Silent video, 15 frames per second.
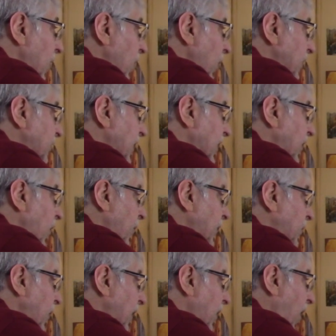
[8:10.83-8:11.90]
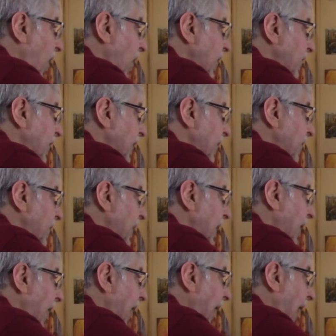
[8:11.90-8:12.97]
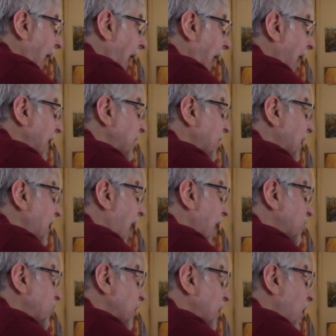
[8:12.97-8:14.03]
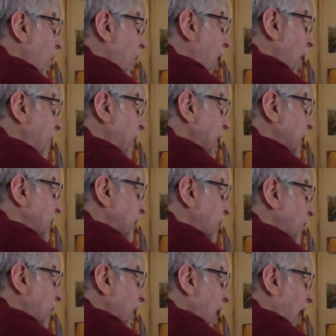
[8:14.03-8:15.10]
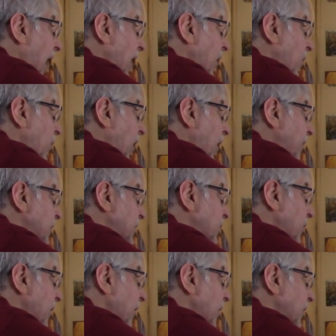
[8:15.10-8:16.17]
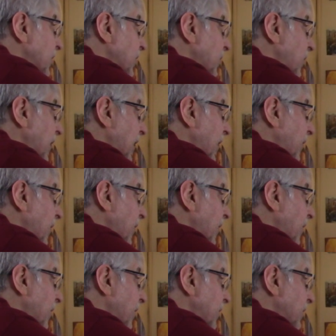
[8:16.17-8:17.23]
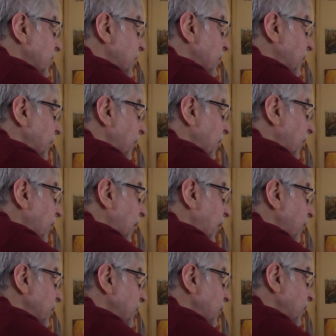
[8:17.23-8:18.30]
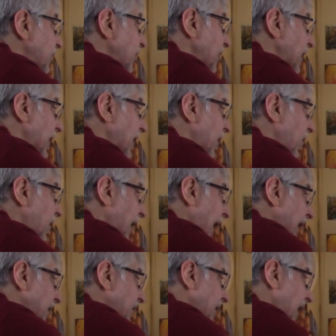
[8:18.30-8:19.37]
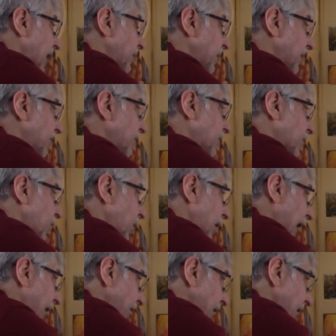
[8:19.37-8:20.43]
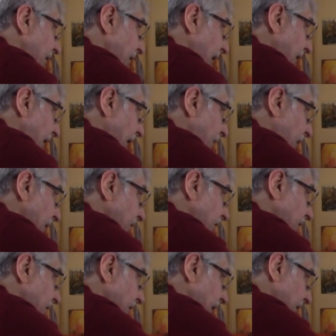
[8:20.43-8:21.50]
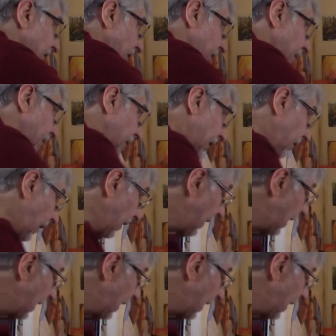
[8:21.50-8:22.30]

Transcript: which can go between all of them and can actually go up into three higher realms where there's three other spirit realms which the ego can attain, but we haven't attained that much as a human being right